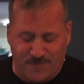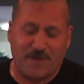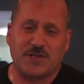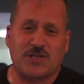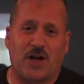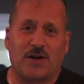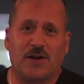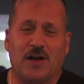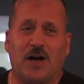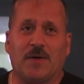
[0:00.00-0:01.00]
Favorite
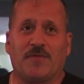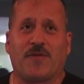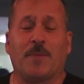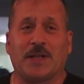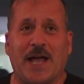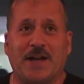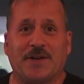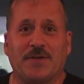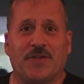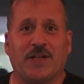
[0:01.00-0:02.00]
song, from
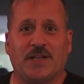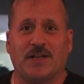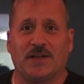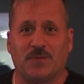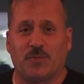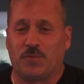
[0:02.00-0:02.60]
Aladdin, the